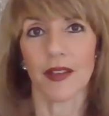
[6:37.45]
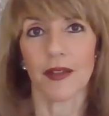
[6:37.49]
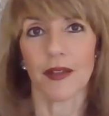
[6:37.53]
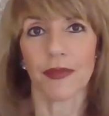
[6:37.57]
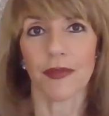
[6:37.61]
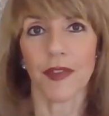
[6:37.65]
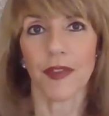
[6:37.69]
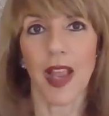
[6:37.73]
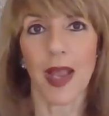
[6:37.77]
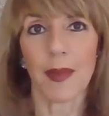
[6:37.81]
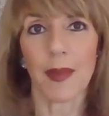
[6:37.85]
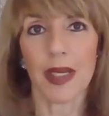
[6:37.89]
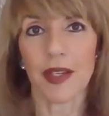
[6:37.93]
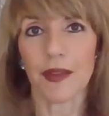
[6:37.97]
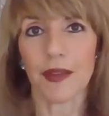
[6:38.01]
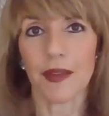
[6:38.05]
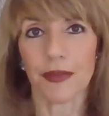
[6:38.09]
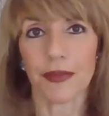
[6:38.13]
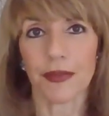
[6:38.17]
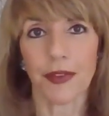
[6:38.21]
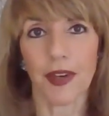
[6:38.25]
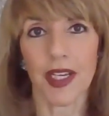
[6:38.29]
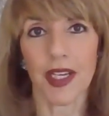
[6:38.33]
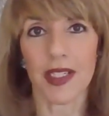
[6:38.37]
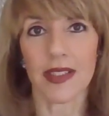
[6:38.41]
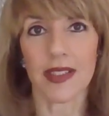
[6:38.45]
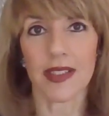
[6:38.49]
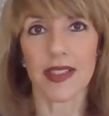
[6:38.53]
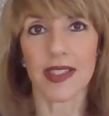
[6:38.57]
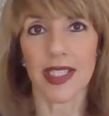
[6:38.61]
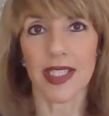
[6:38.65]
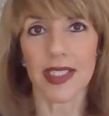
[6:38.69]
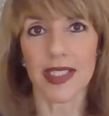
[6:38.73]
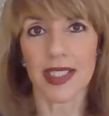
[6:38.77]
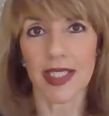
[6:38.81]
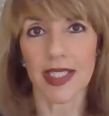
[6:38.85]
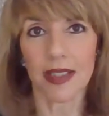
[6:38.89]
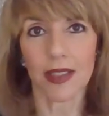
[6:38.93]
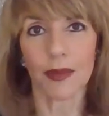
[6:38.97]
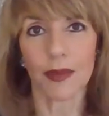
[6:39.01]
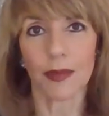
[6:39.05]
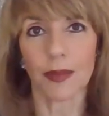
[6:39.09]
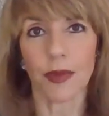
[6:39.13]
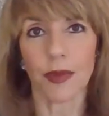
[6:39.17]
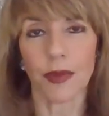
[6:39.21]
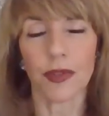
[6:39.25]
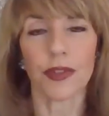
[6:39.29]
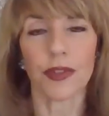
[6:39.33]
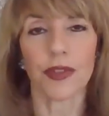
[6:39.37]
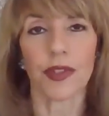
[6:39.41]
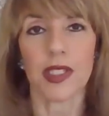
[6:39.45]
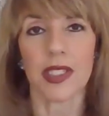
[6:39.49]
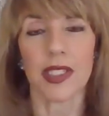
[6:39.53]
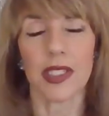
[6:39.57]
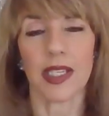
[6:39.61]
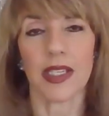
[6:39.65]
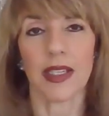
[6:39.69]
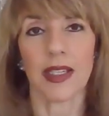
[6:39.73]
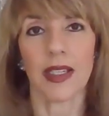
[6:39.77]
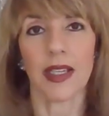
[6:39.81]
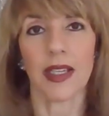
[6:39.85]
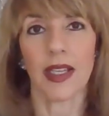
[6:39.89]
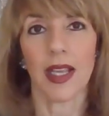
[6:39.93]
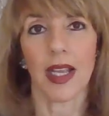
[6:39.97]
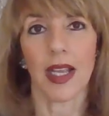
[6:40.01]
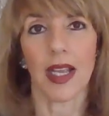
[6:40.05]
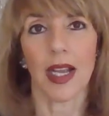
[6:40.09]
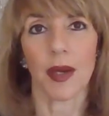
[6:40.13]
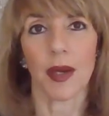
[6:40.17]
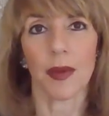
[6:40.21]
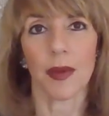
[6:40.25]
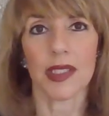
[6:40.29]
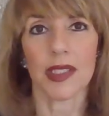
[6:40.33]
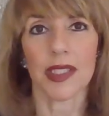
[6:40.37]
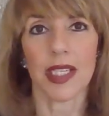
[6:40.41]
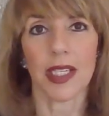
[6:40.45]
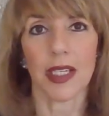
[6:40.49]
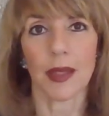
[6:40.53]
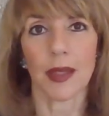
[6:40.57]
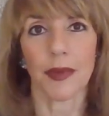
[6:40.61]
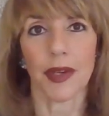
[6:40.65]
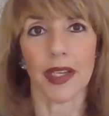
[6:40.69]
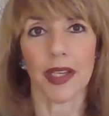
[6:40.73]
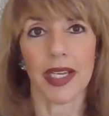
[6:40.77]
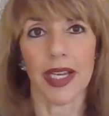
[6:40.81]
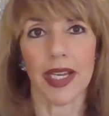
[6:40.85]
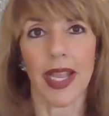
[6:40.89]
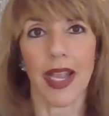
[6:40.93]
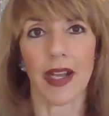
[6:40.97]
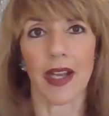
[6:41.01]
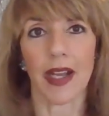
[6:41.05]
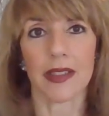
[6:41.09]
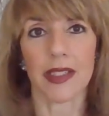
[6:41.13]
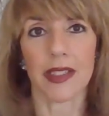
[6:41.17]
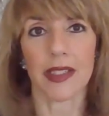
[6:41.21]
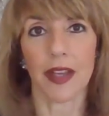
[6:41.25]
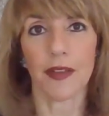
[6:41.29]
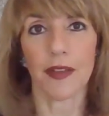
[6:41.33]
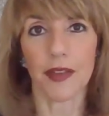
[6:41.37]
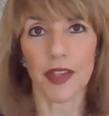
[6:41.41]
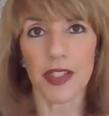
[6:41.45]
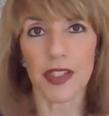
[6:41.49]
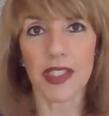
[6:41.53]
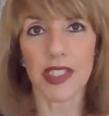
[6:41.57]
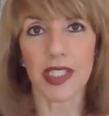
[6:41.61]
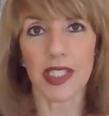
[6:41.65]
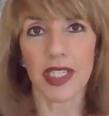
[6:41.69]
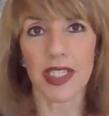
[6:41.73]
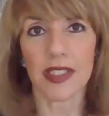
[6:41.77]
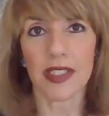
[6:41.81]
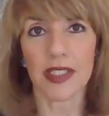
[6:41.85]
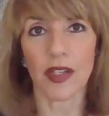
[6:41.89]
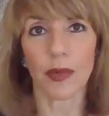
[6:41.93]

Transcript: family and friends, 60 little portraits, and I was celebrating our diversity.